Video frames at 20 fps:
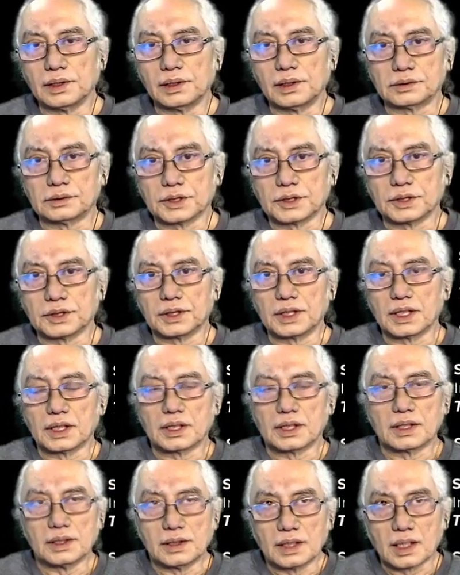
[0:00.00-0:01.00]
So
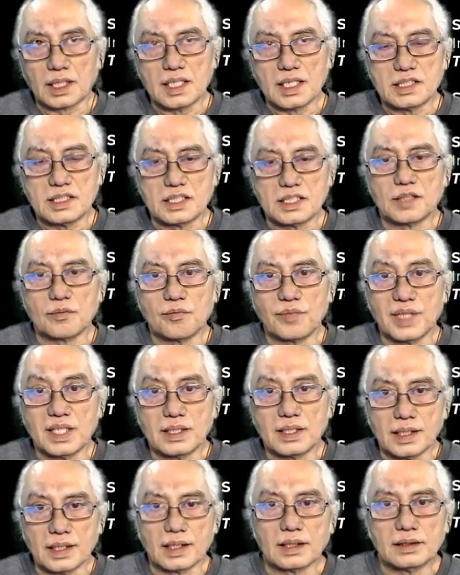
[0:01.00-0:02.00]
the cleansing
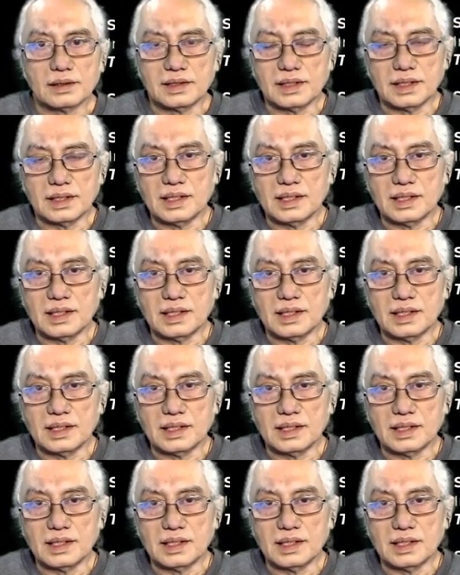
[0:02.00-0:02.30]
breathing, the